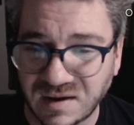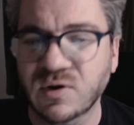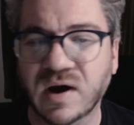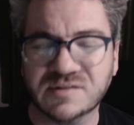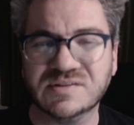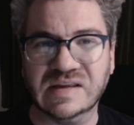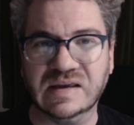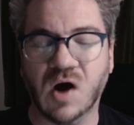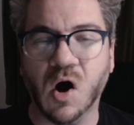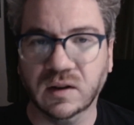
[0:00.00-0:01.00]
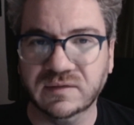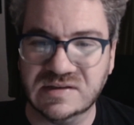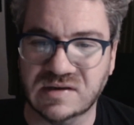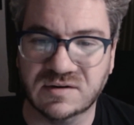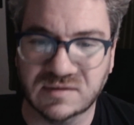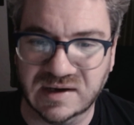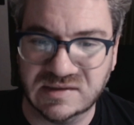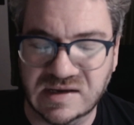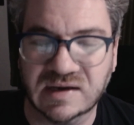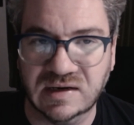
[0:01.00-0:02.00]
If you understand all of these
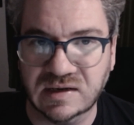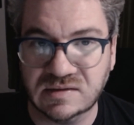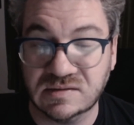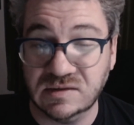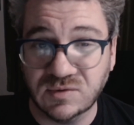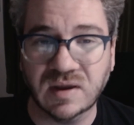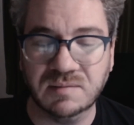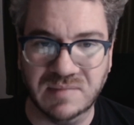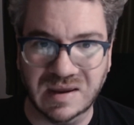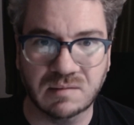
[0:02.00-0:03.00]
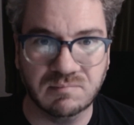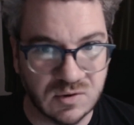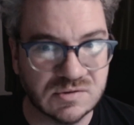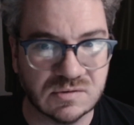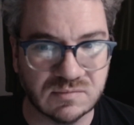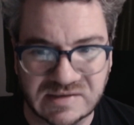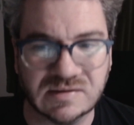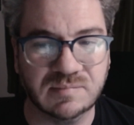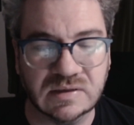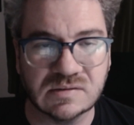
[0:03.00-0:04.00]
underlying techniques, you can make most
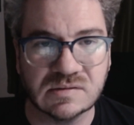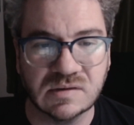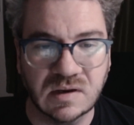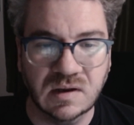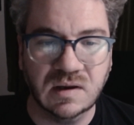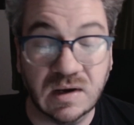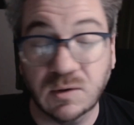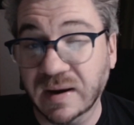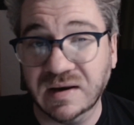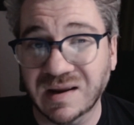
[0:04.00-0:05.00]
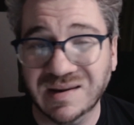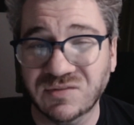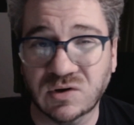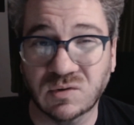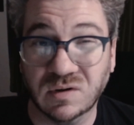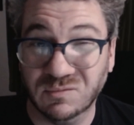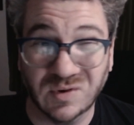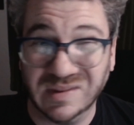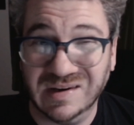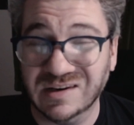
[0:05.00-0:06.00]
recipes, and you might not even
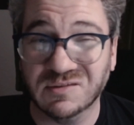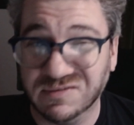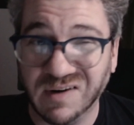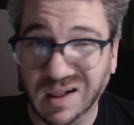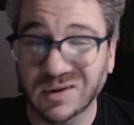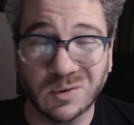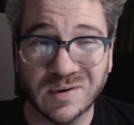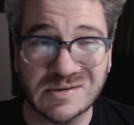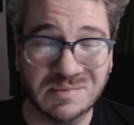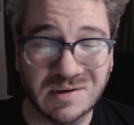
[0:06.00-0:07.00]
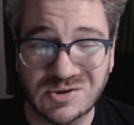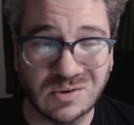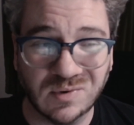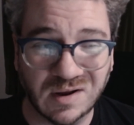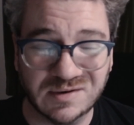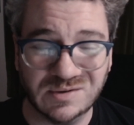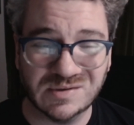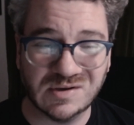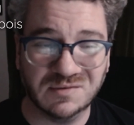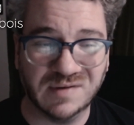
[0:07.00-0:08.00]
really need to follow a recipe. Usually what I'll do
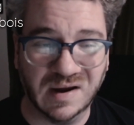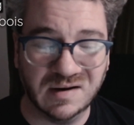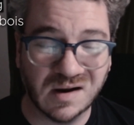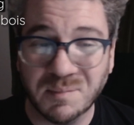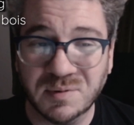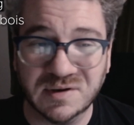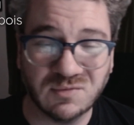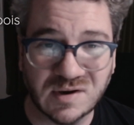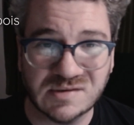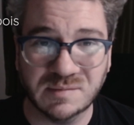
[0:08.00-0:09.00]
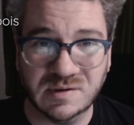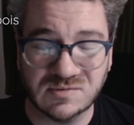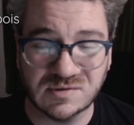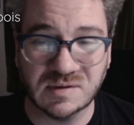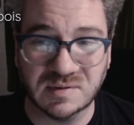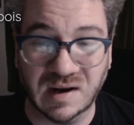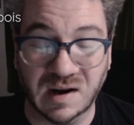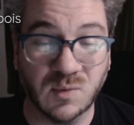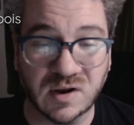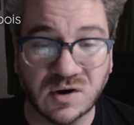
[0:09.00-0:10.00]
is I'll find a couple different recipes for something that
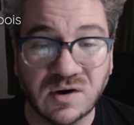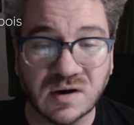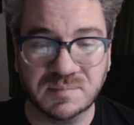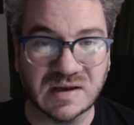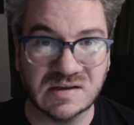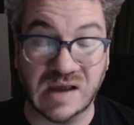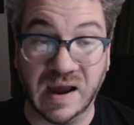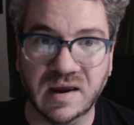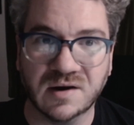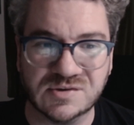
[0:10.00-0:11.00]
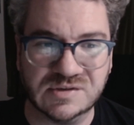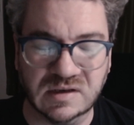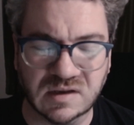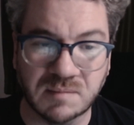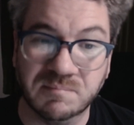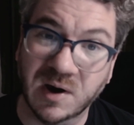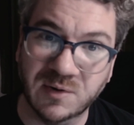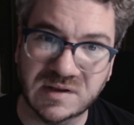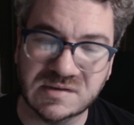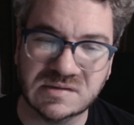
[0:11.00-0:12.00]
I want to cook, because I understand the
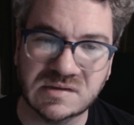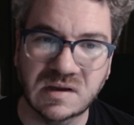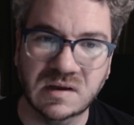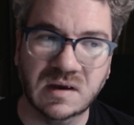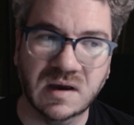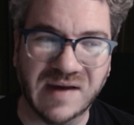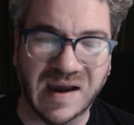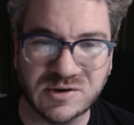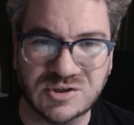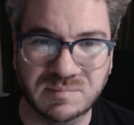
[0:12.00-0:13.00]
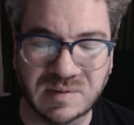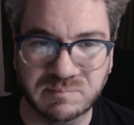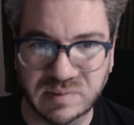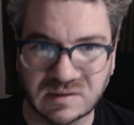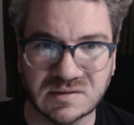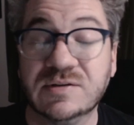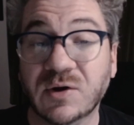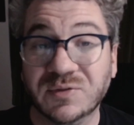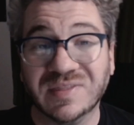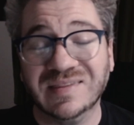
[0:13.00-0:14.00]
components of how it should be built.
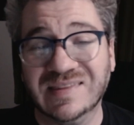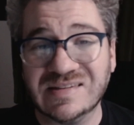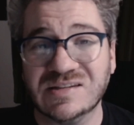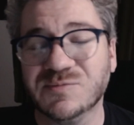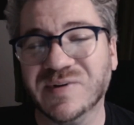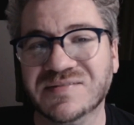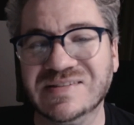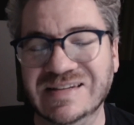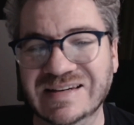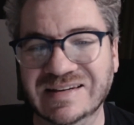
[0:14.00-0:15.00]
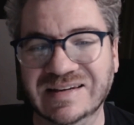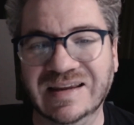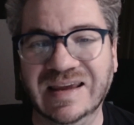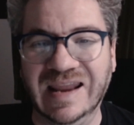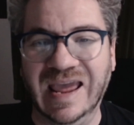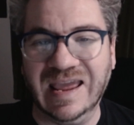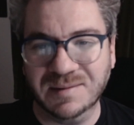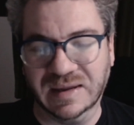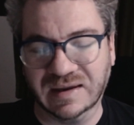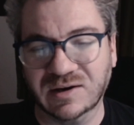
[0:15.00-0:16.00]
So this is what I've seen in
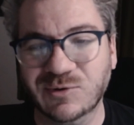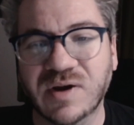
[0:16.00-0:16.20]
aiming.